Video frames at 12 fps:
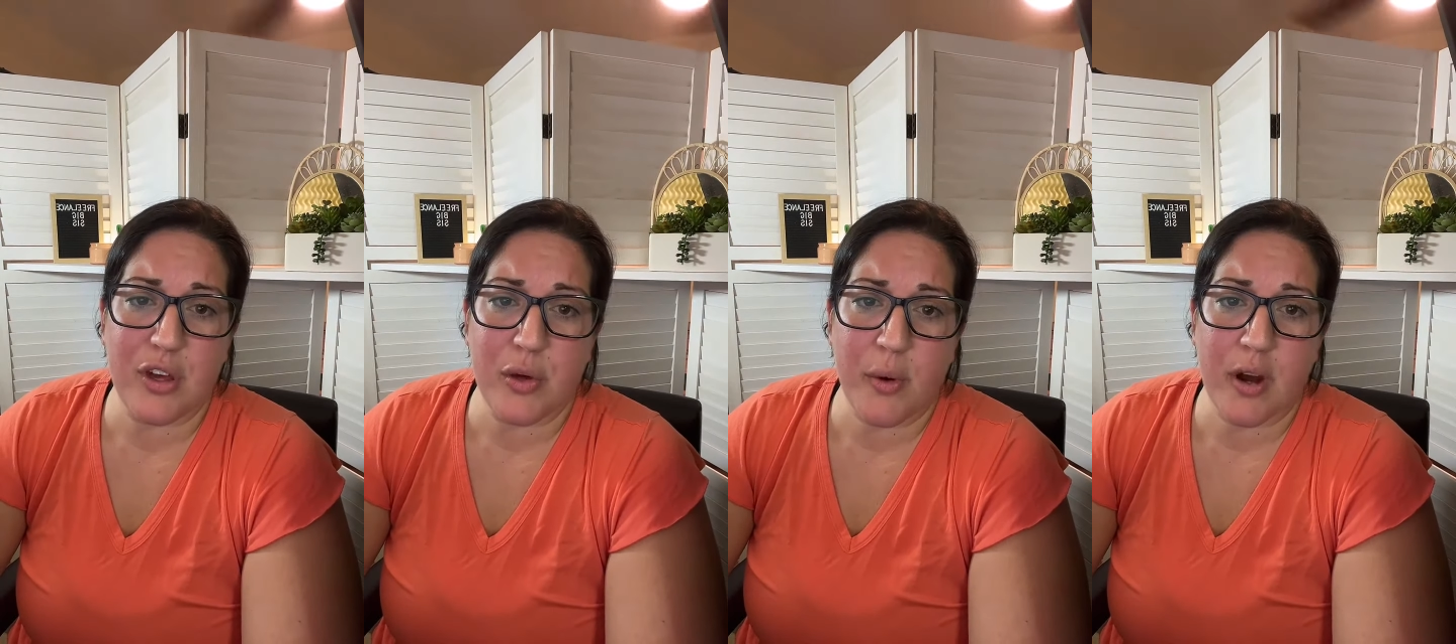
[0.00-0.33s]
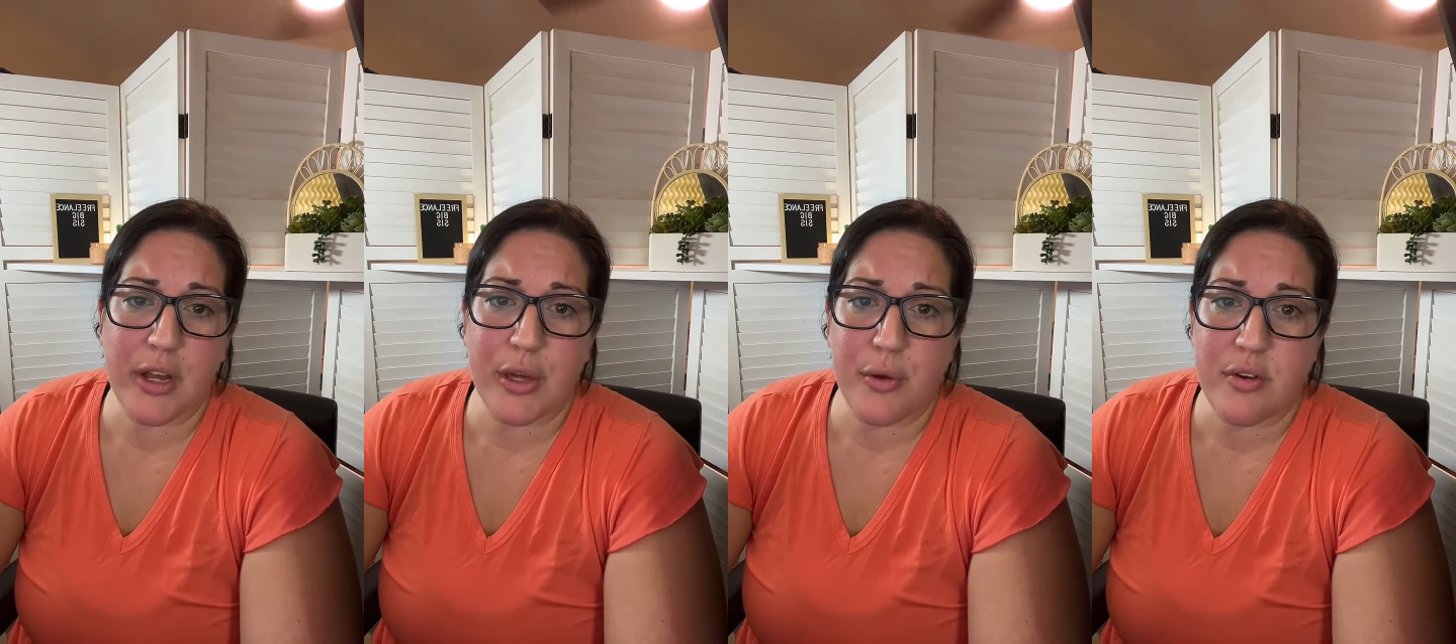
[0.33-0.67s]
you
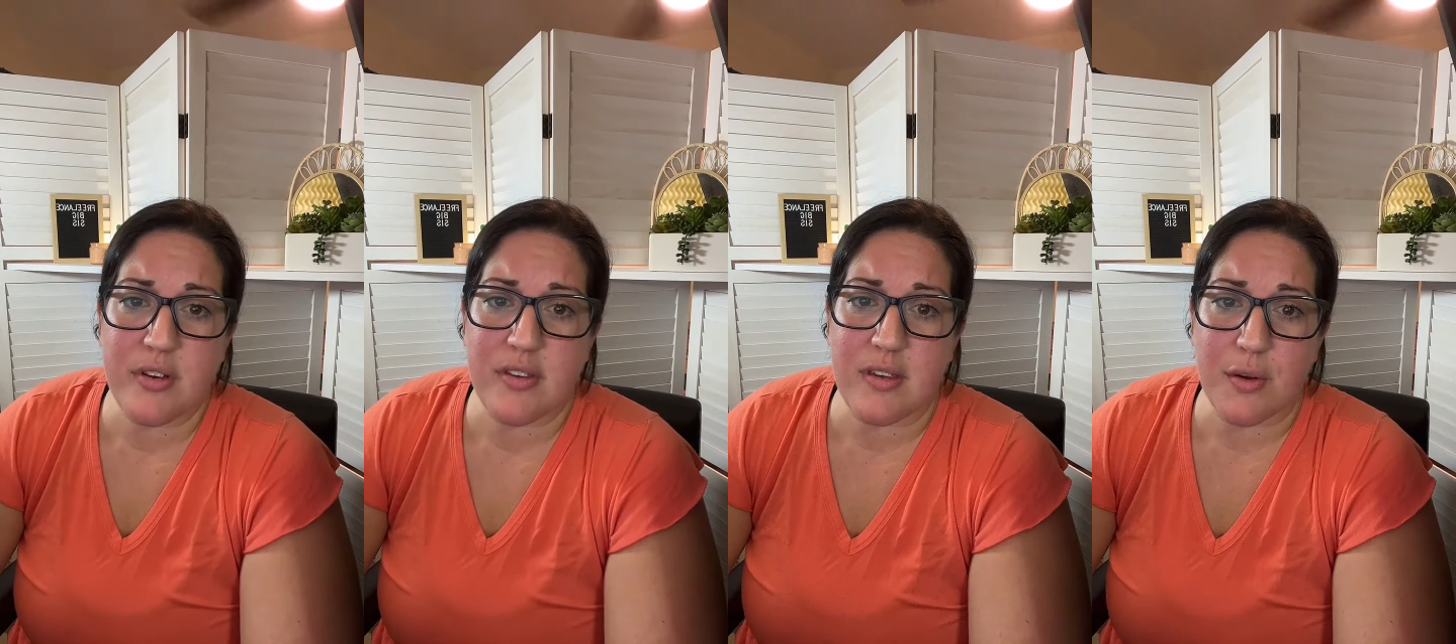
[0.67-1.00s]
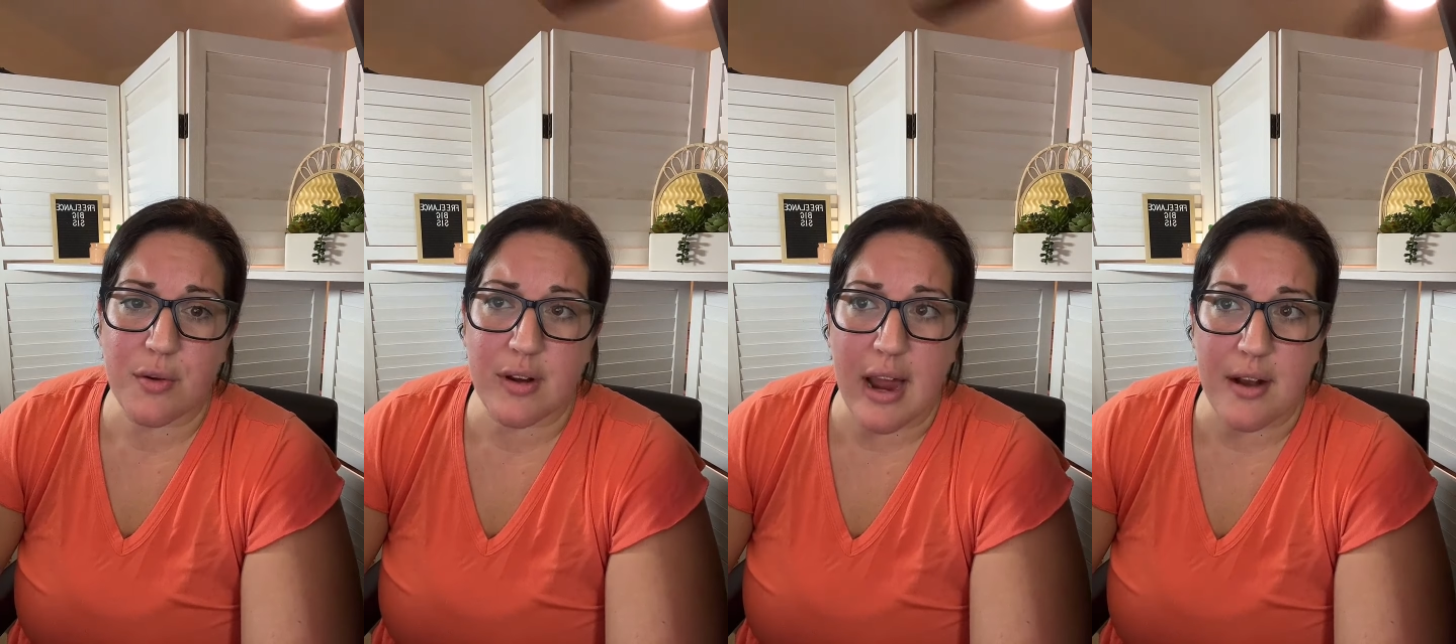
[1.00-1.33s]
are a U G
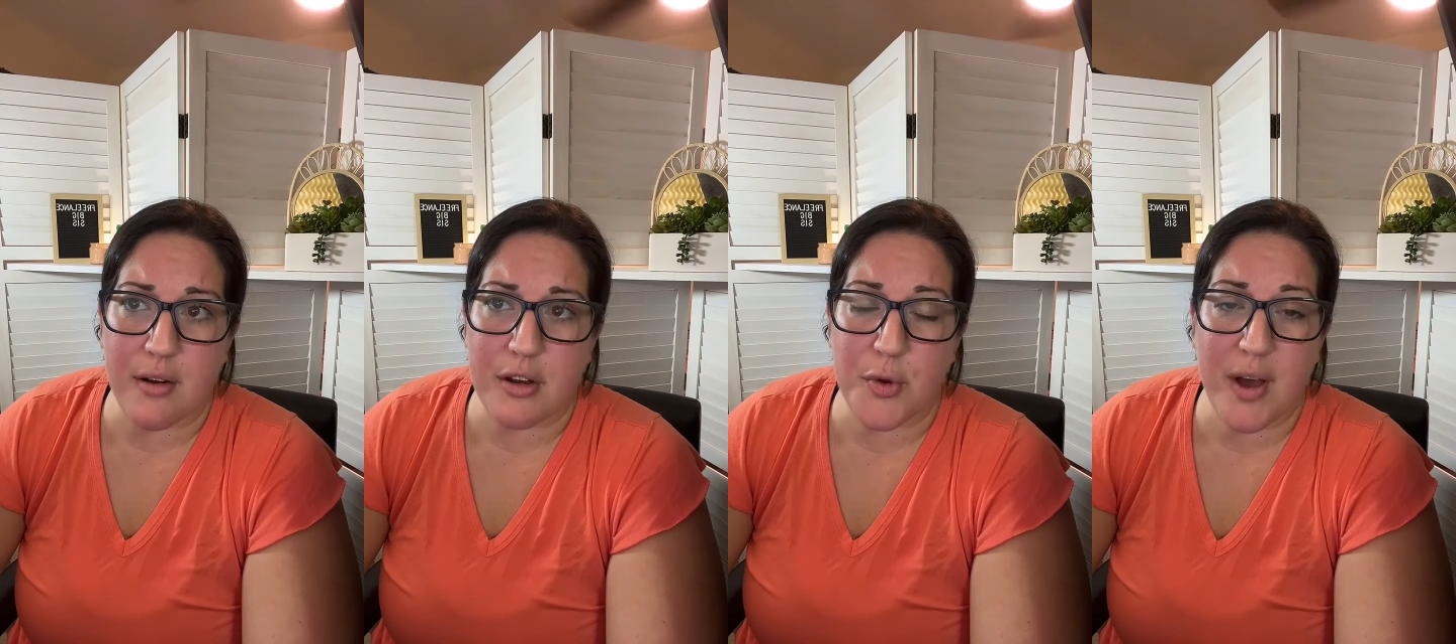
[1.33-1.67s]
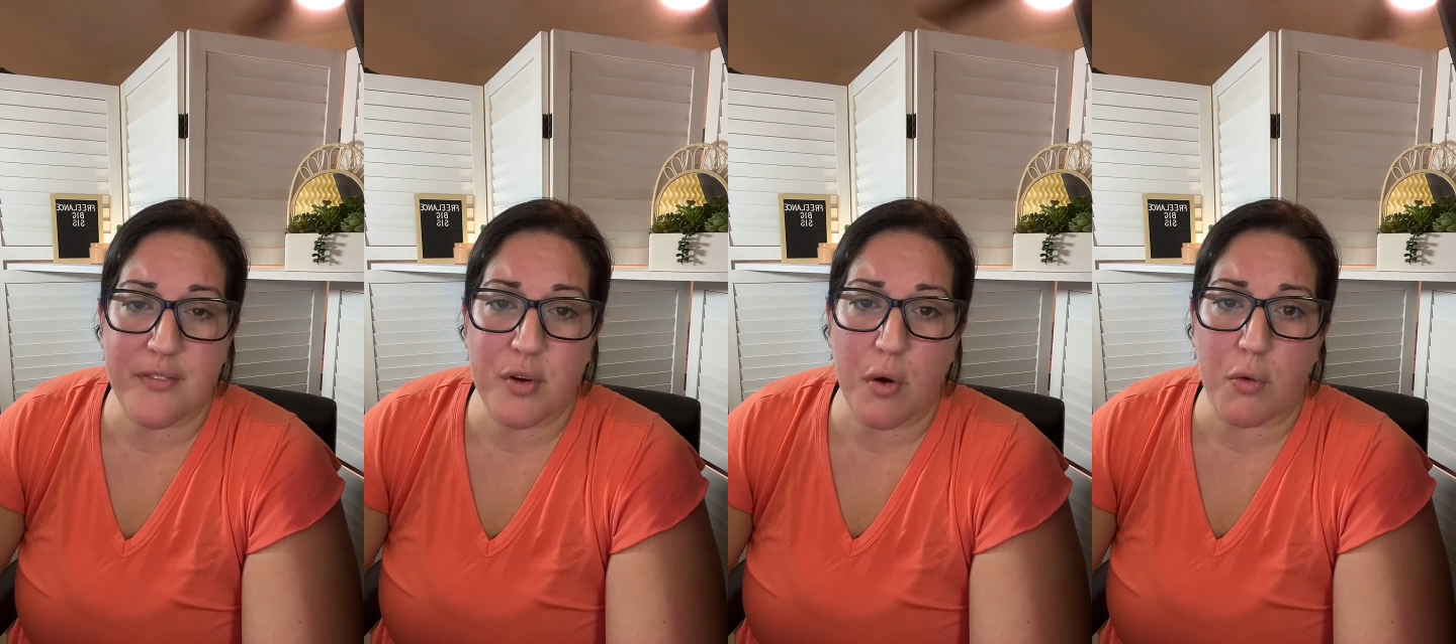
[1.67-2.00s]
C creator and you
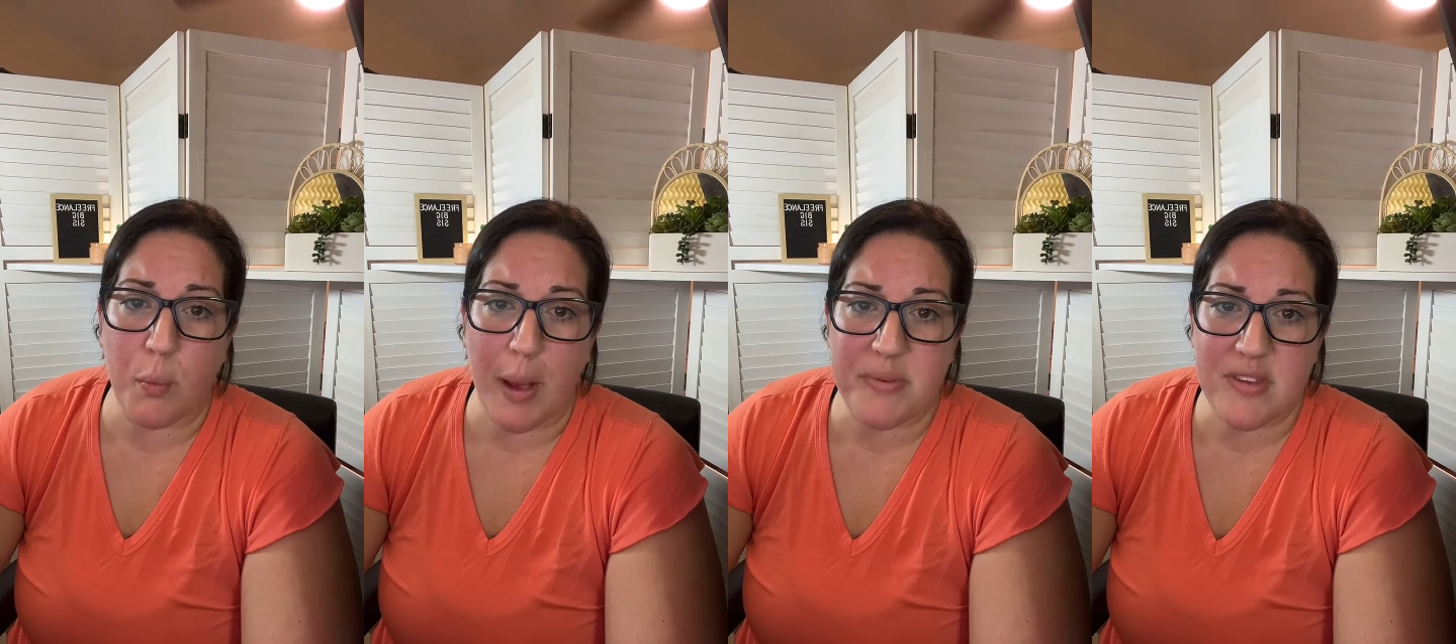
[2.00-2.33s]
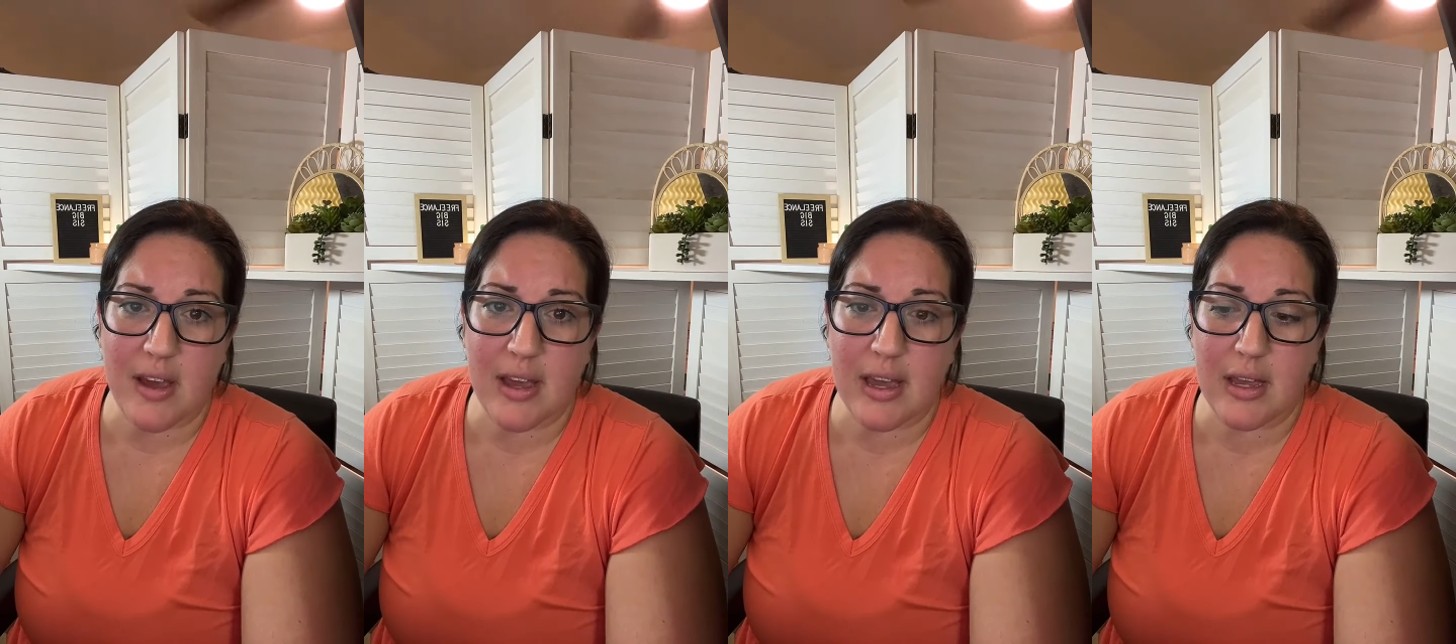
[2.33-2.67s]
have your own
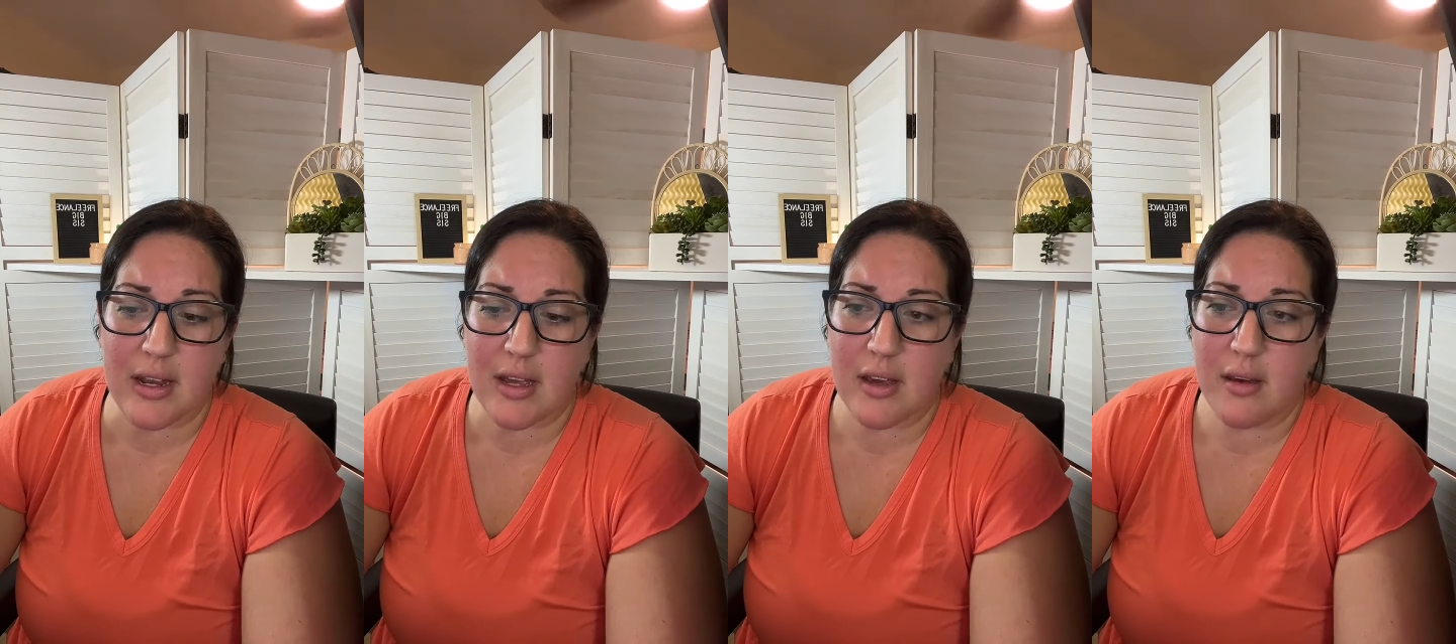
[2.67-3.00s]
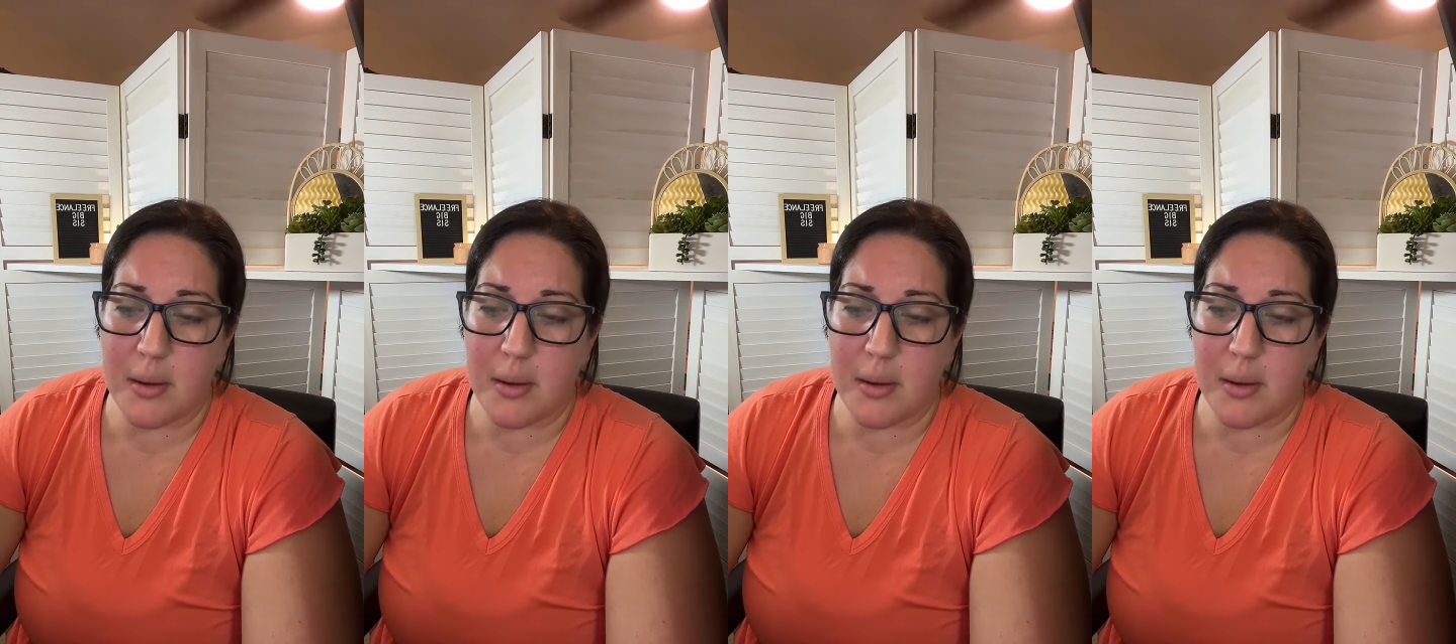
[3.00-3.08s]
website,